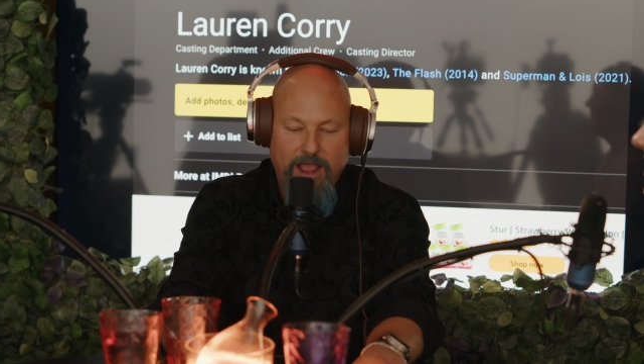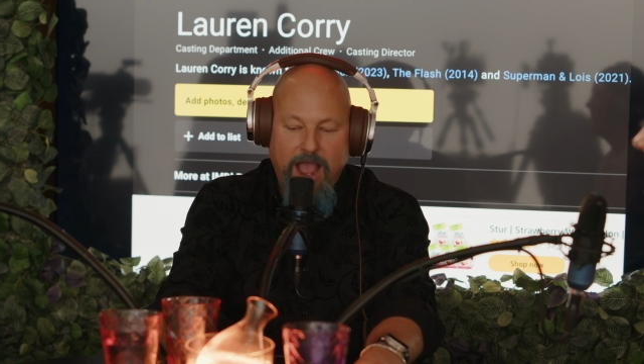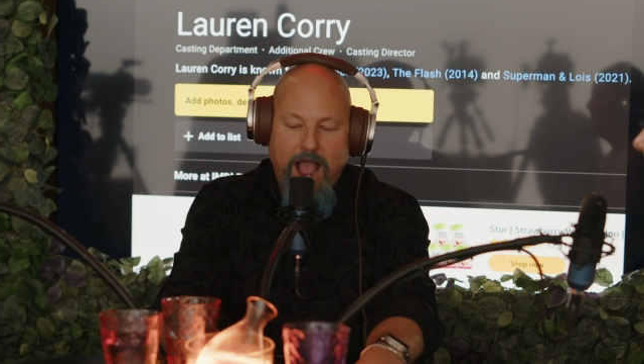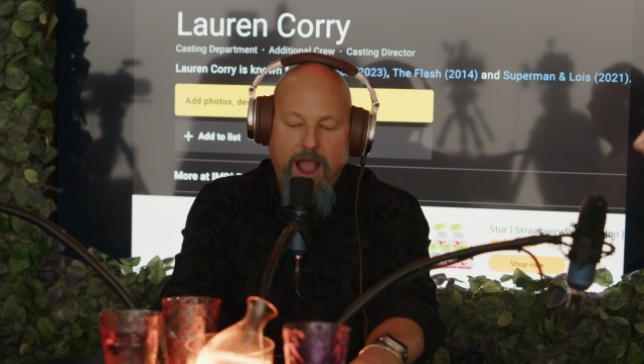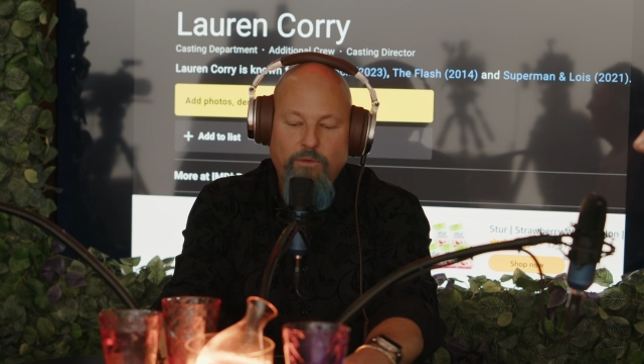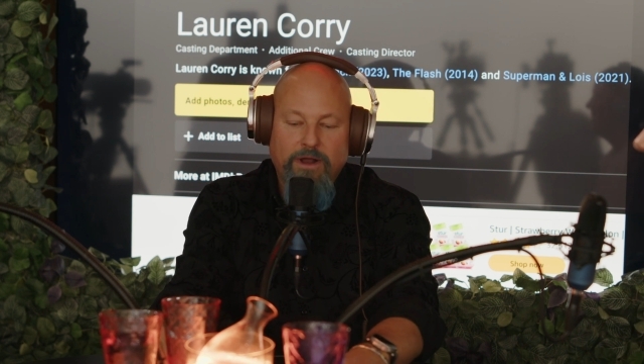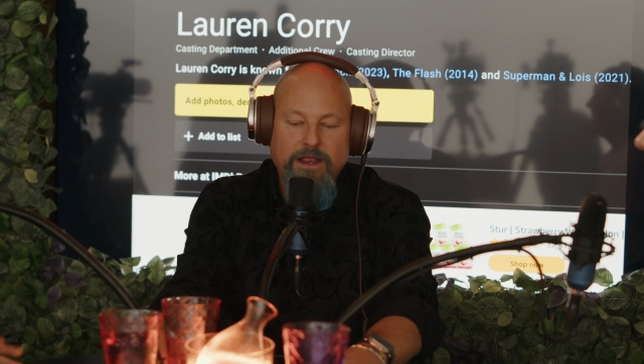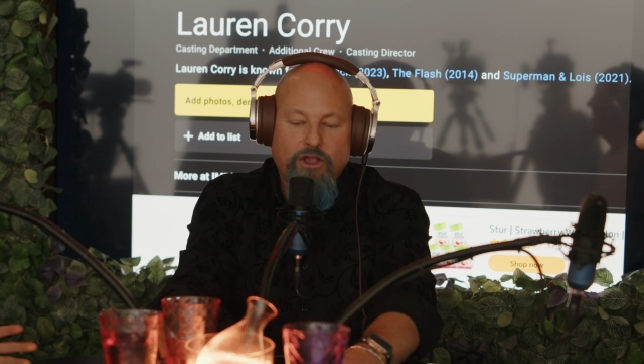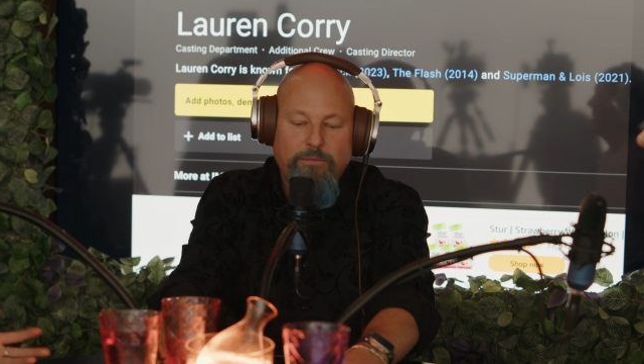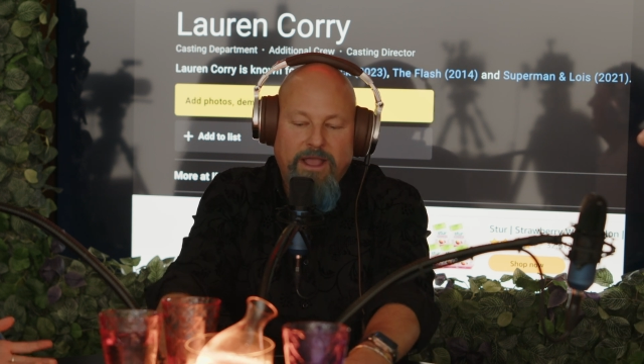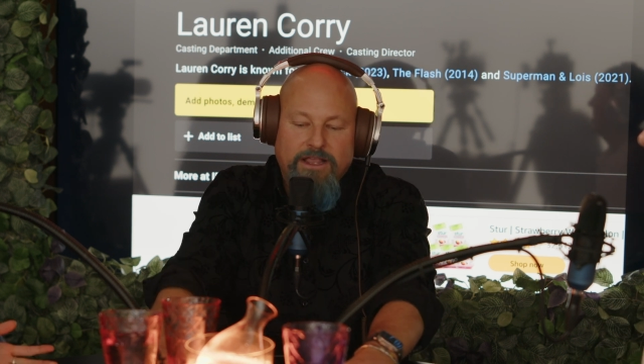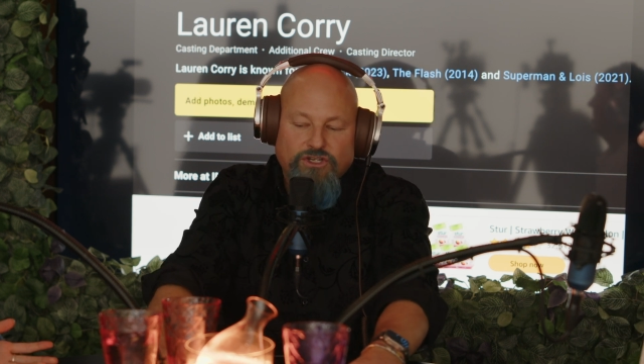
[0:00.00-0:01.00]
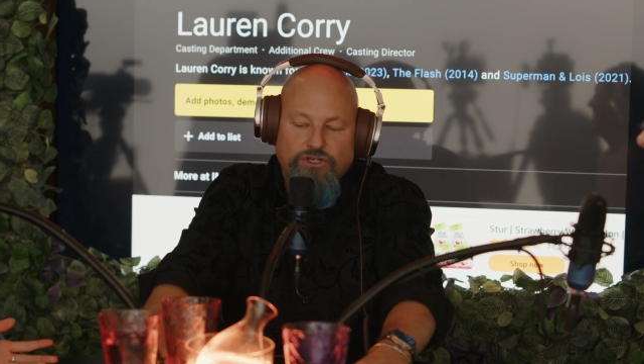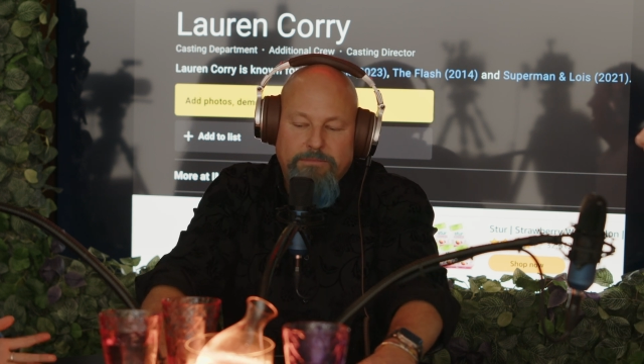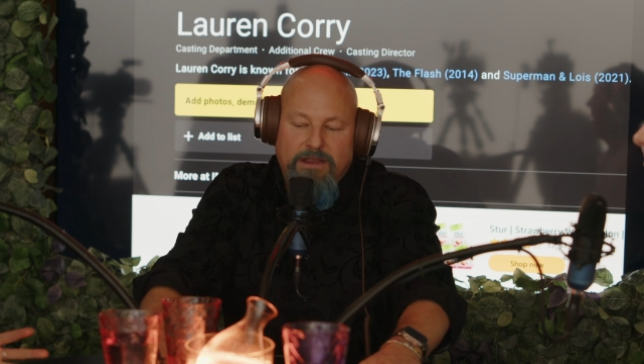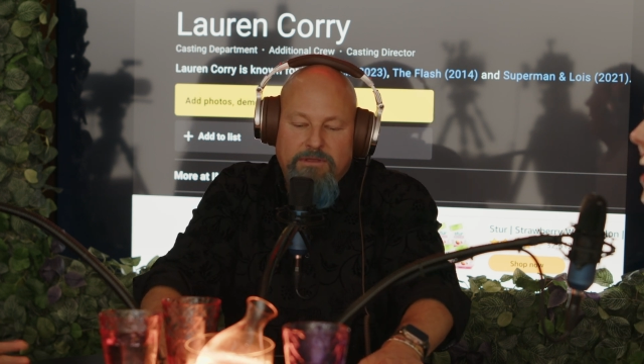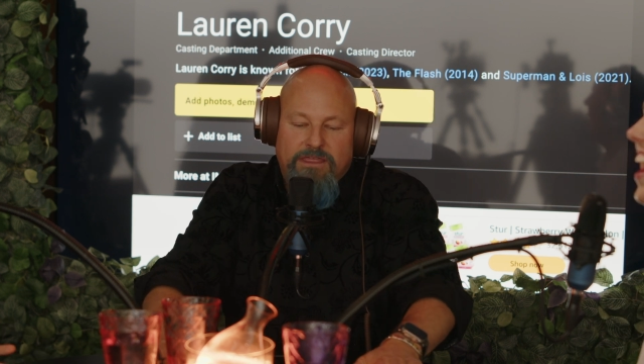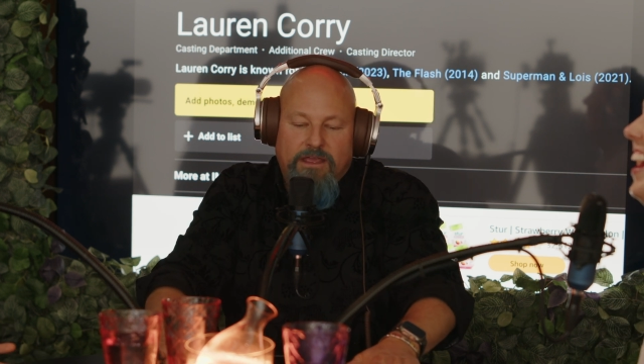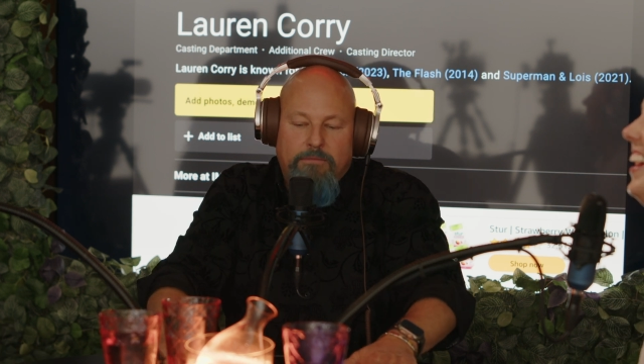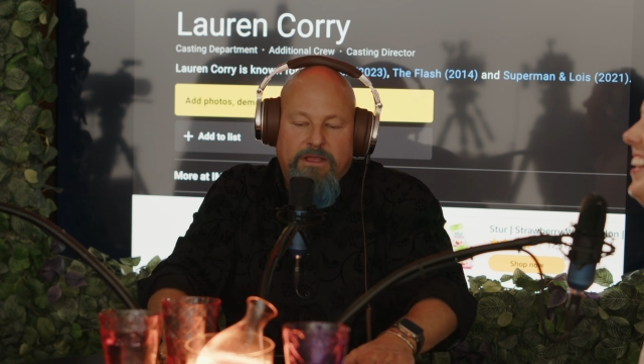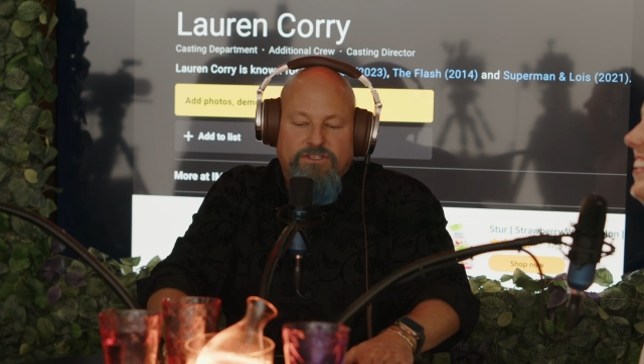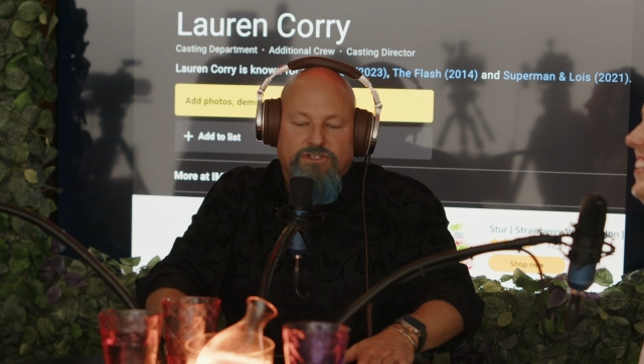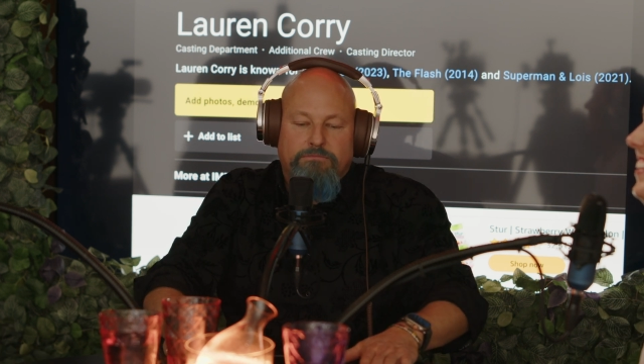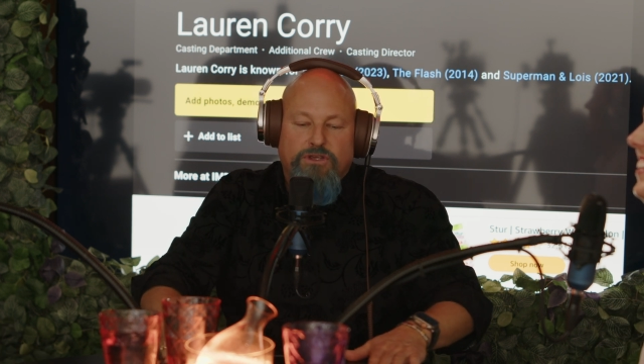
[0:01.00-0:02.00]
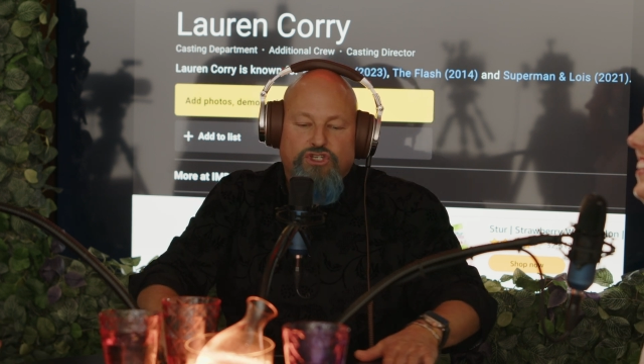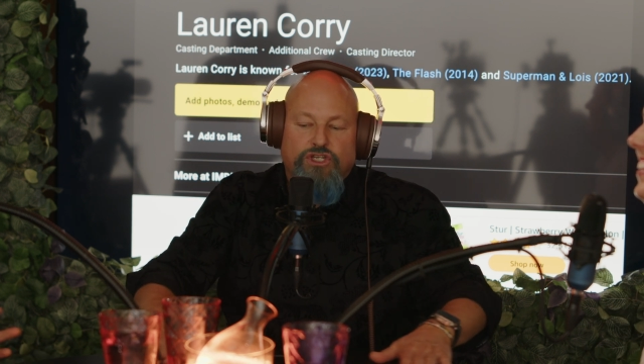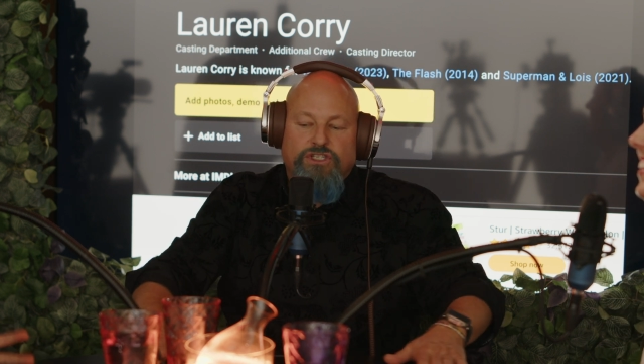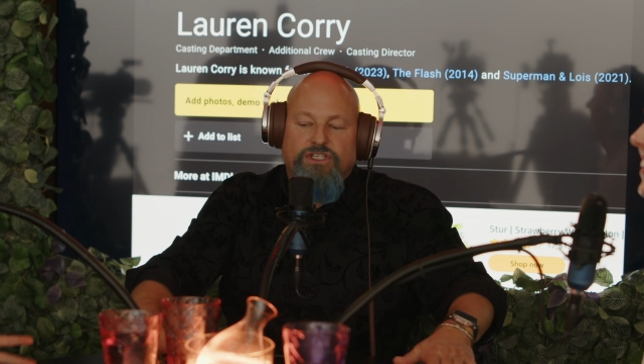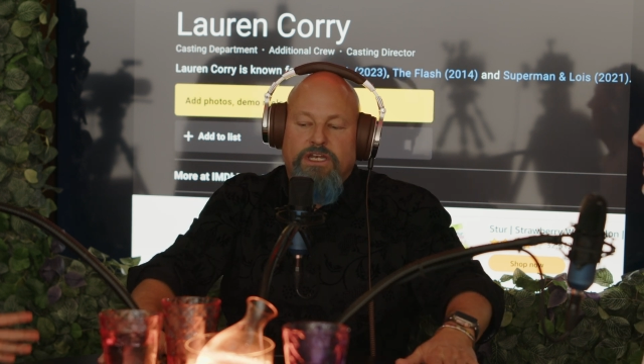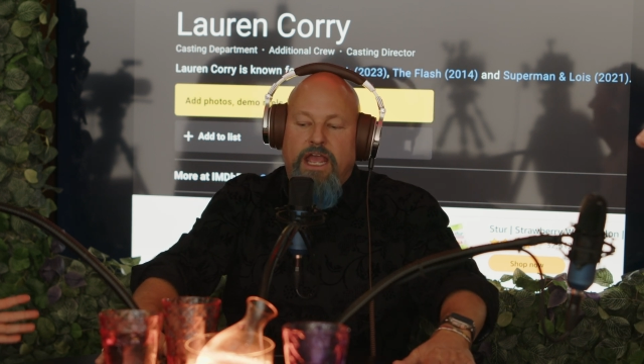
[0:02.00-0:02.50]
I want to go back because you made me think about submissions